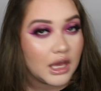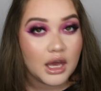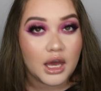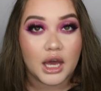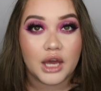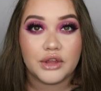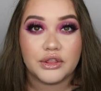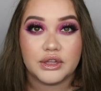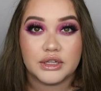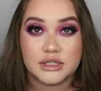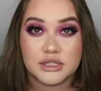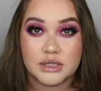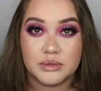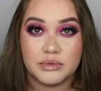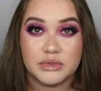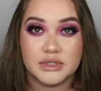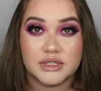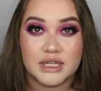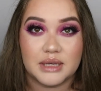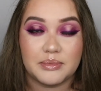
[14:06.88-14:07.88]
I thought
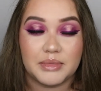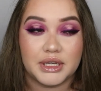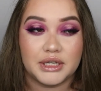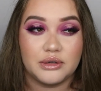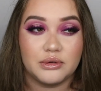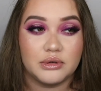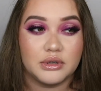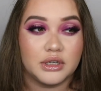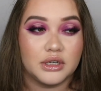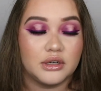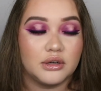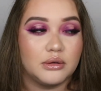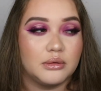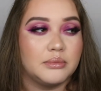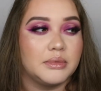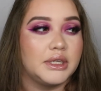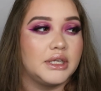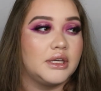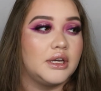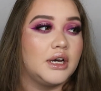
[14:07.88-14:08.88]
someone was at my door. Oh
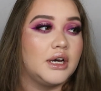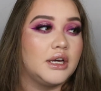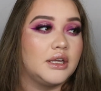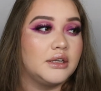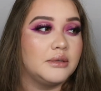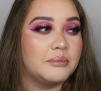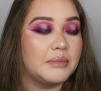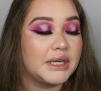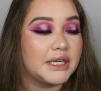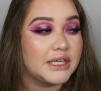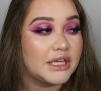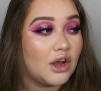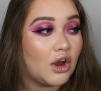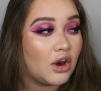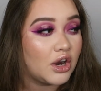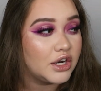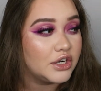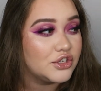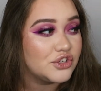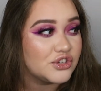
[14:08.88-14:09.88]
my god, my
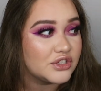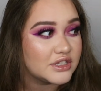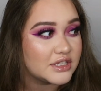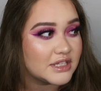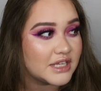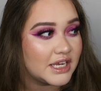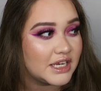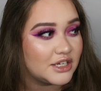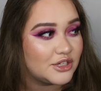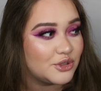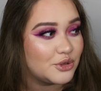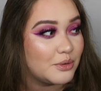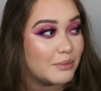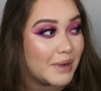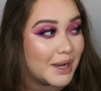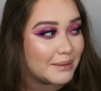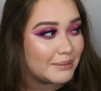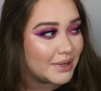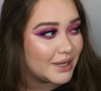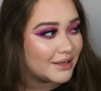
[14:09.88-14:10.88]
heart just sank to
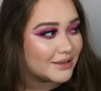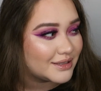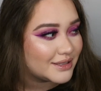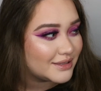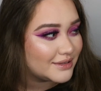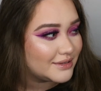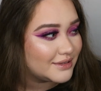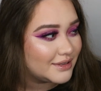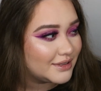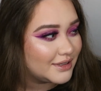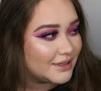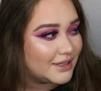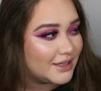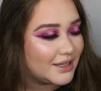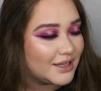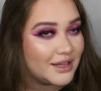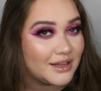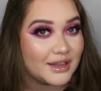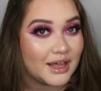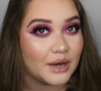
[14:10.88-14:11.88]
my butt.
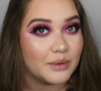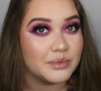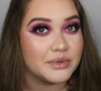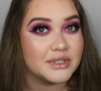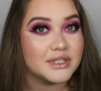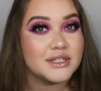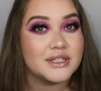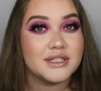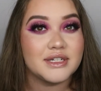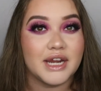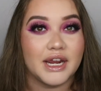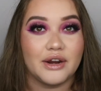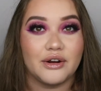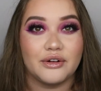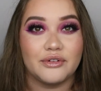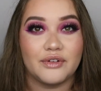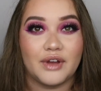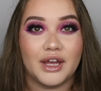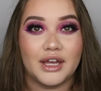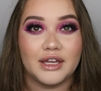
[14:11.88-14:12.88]
That was
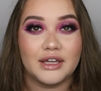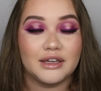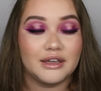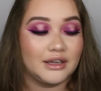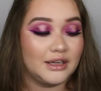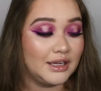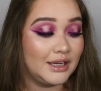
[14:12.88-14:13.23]
terrifying.